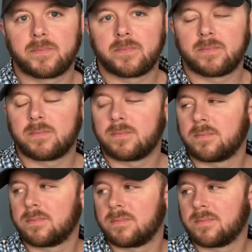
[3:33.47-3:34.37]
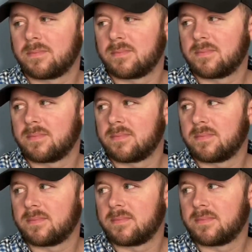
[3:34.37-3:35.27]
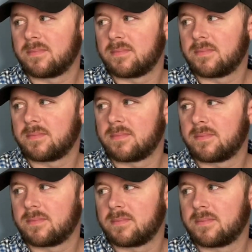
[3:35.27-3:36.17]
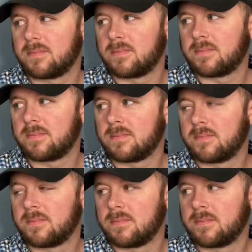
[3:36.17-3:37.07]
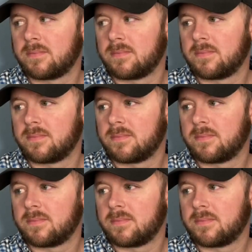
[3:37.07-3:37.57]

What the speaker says: (silent)